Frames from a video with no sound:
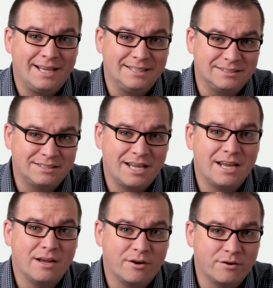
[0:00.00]
and
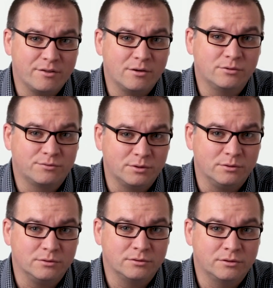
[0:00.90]
stay under those
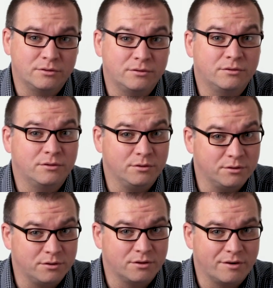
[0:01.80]
rules through
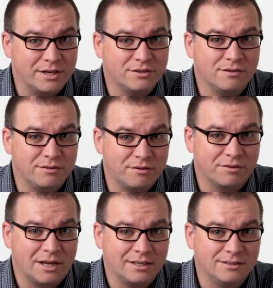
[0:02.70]
the duration of your
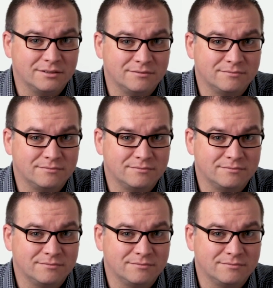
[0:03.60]
flight.